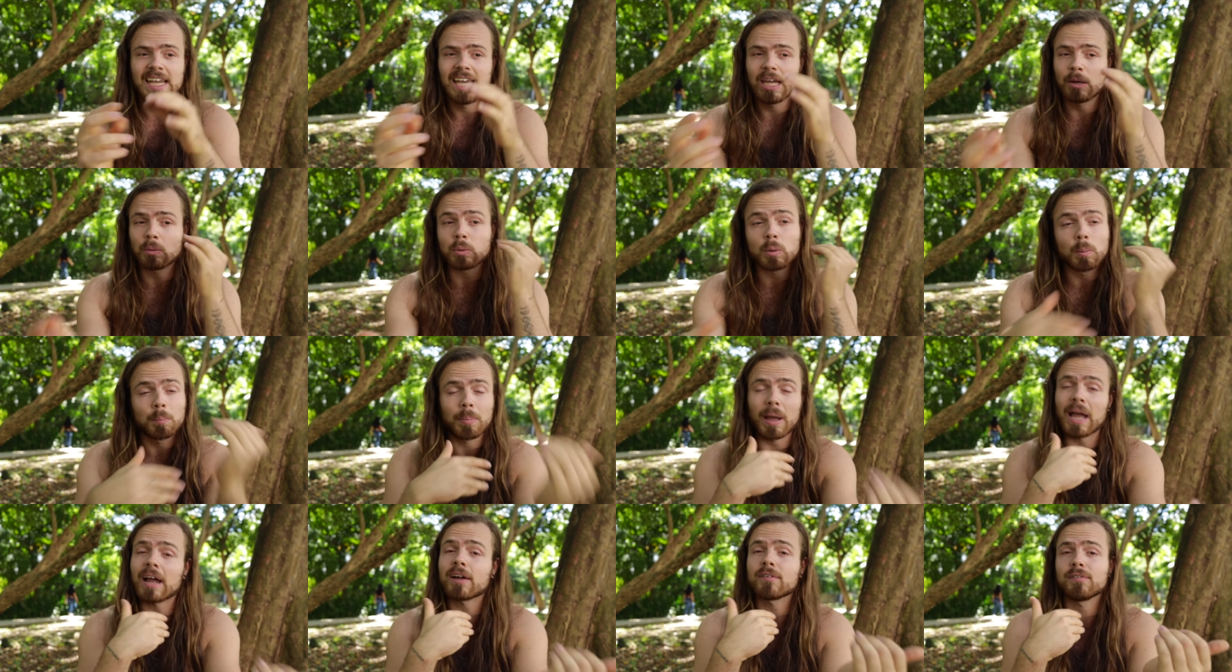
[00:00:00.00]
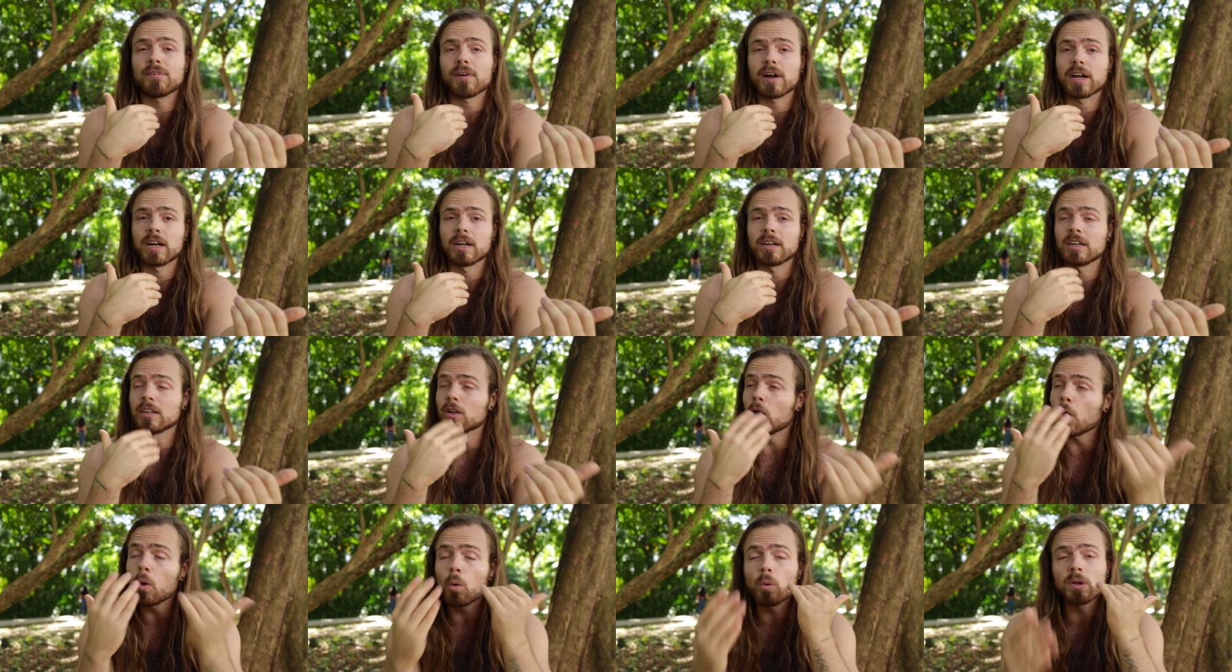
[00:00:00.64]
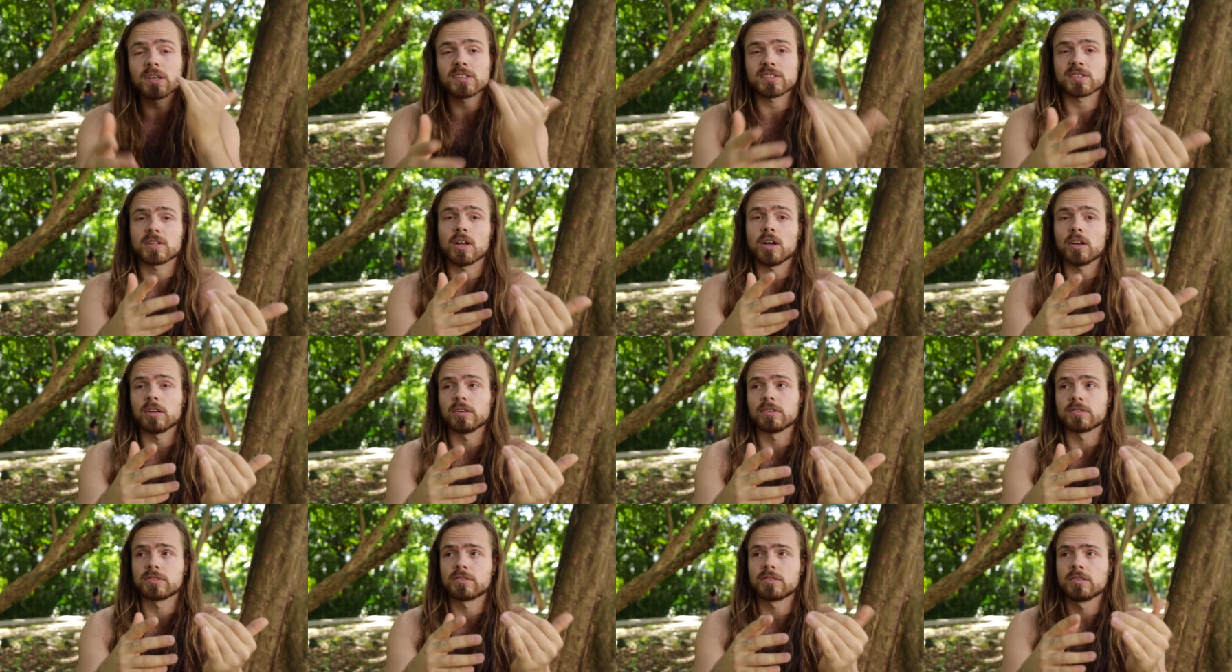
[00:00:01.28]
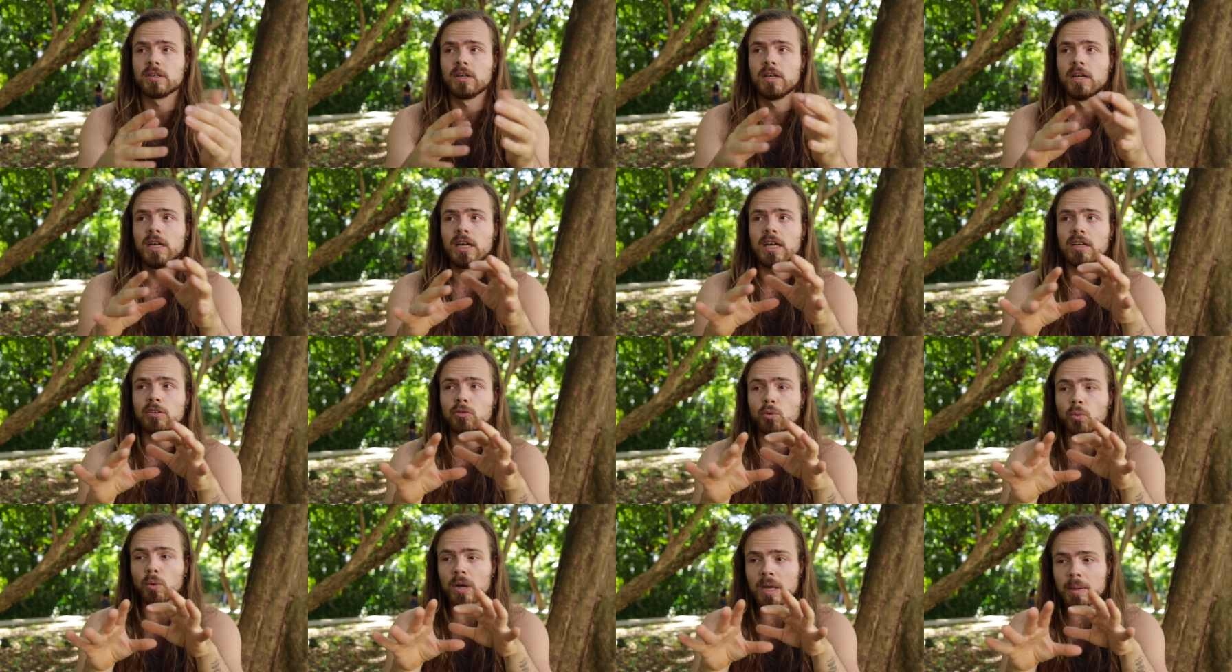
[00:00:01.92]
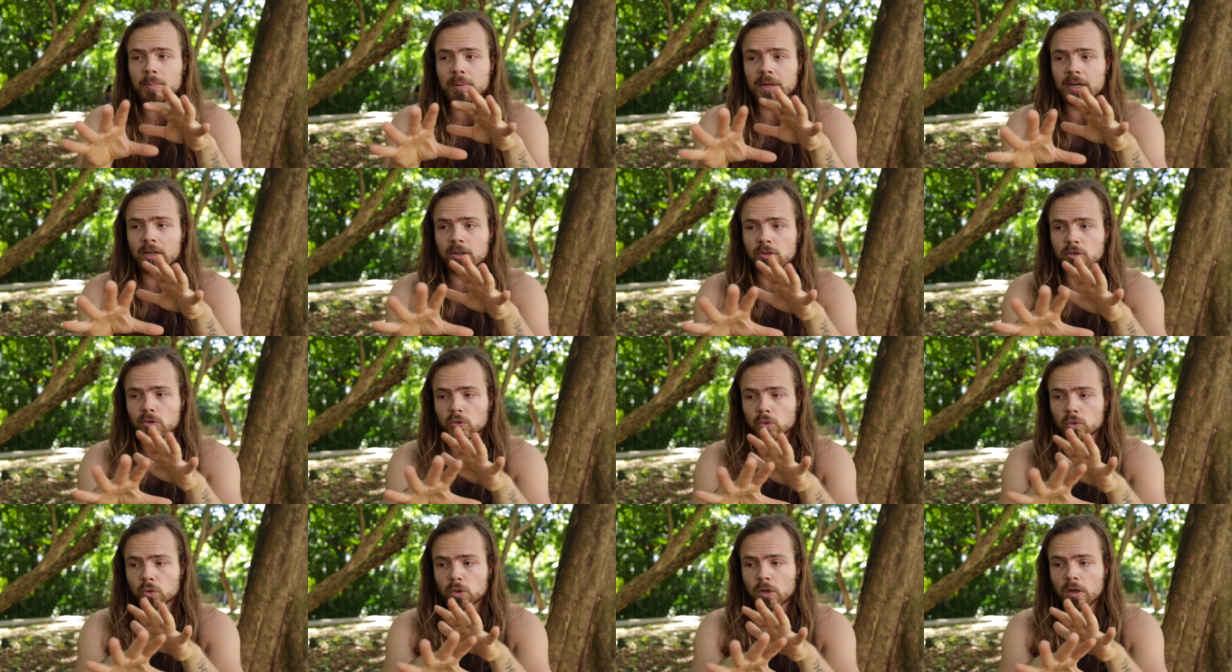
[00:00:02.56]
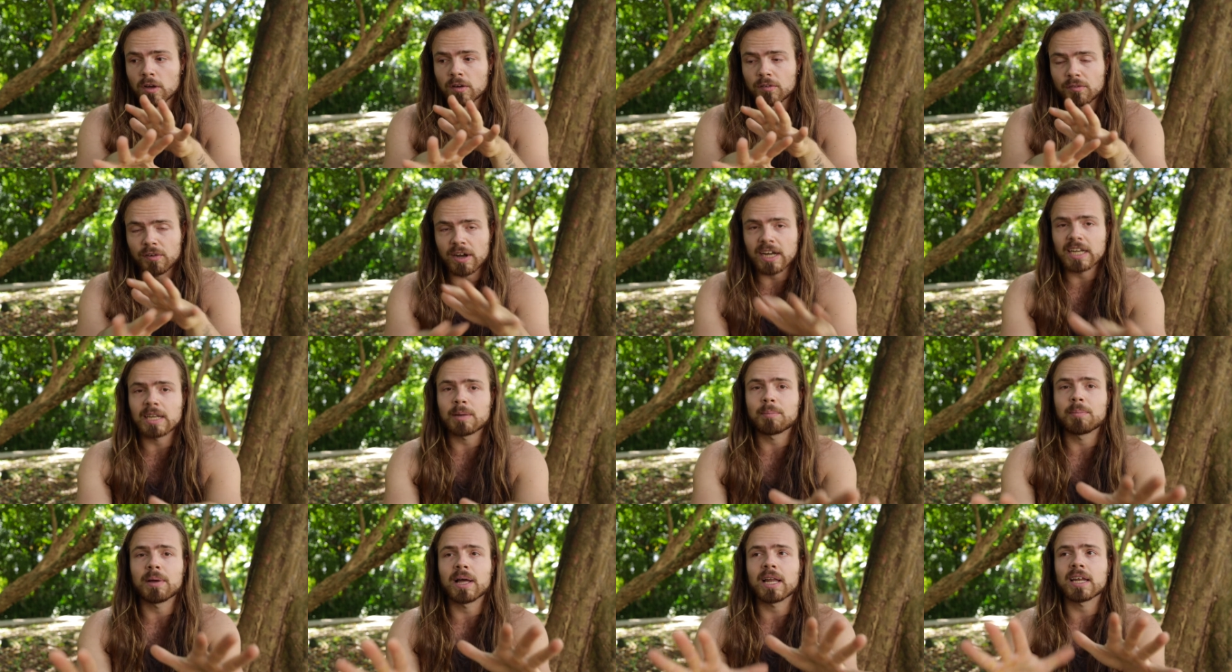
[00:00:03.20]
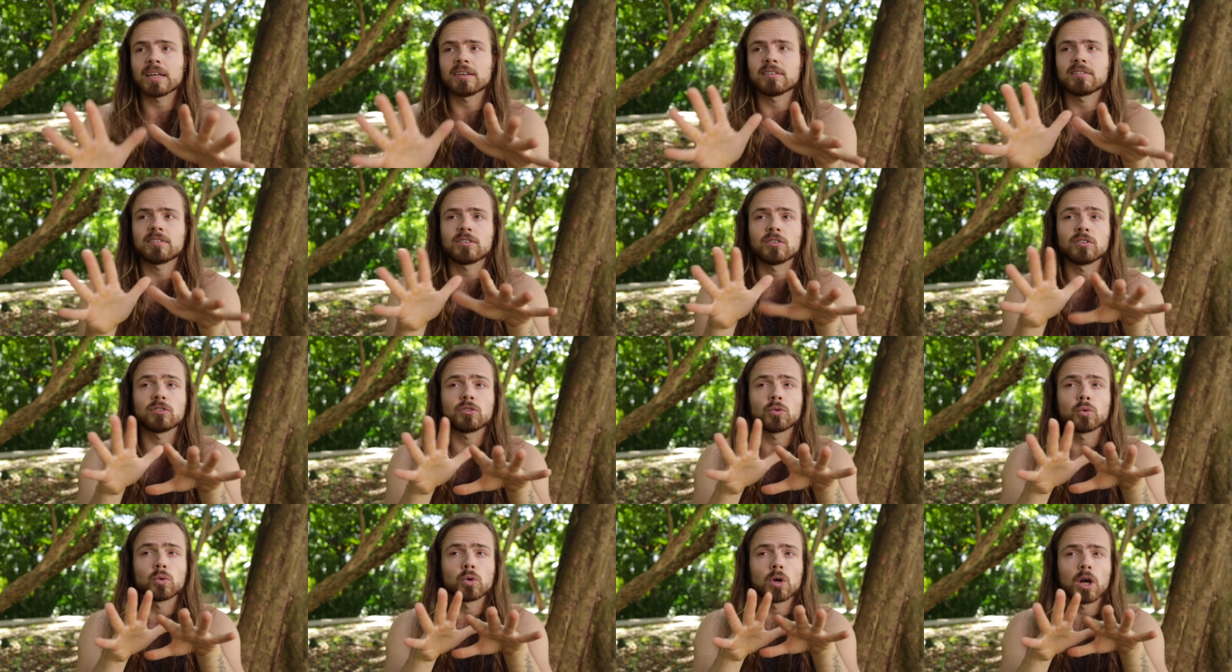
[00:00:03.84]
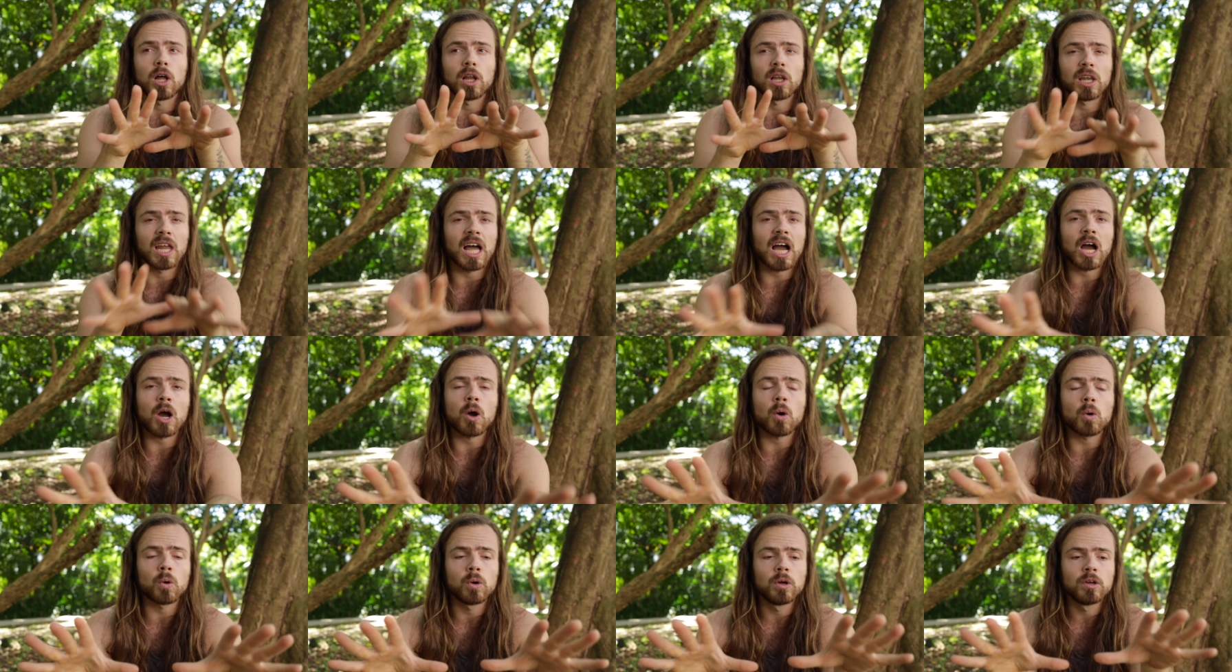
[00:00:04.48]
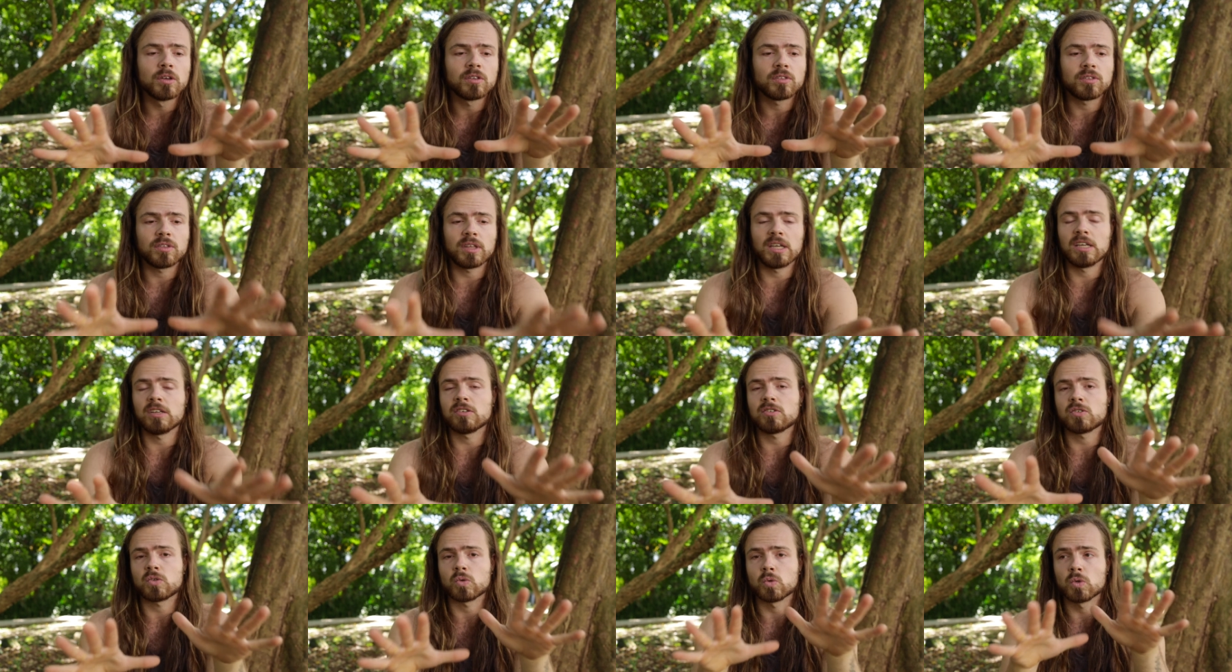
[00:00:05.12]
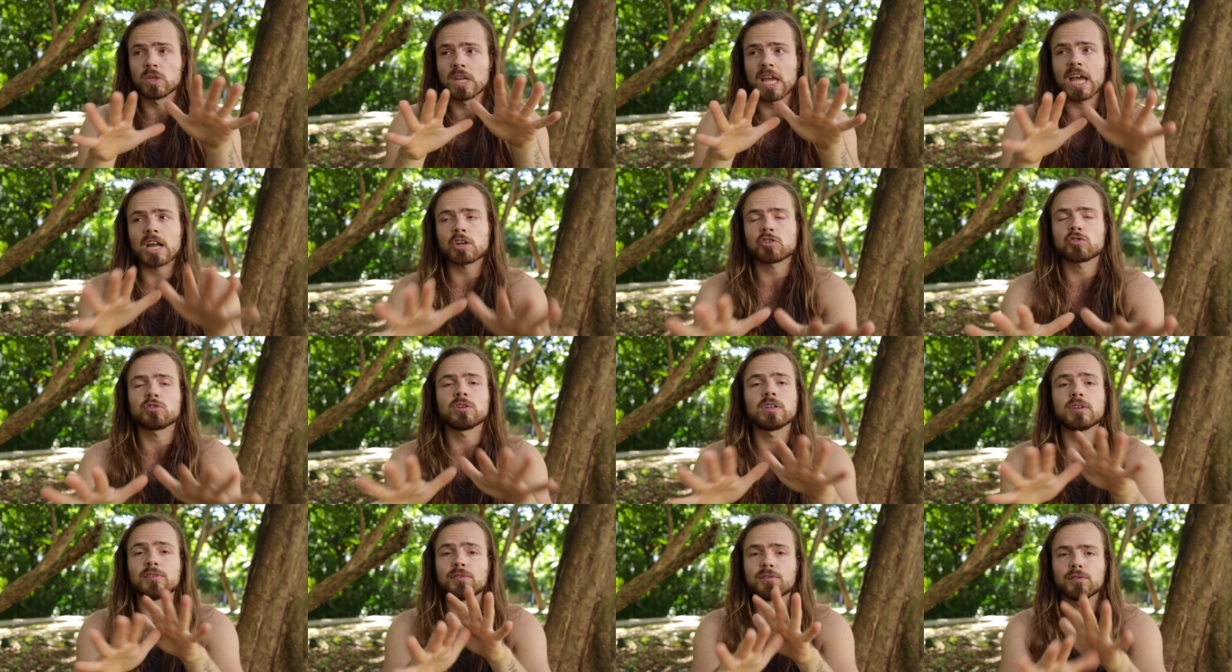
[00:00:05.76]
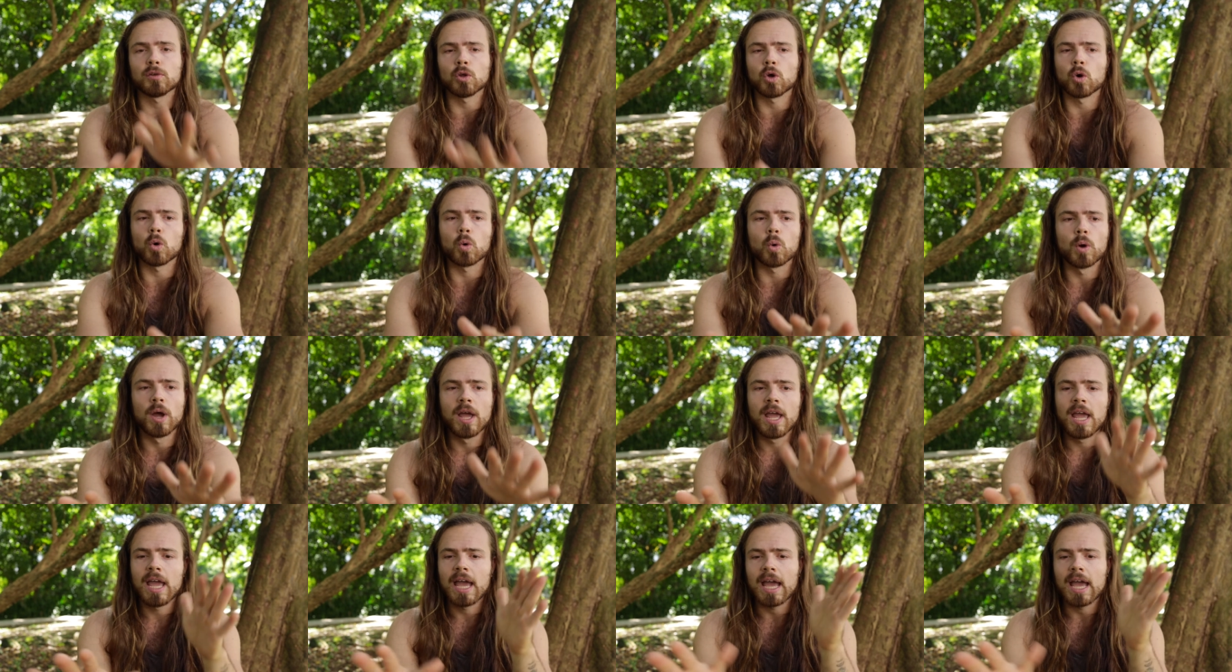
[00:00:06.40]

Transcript: it will backfire it always does it's way better to find a balance and to allow things to naturally flow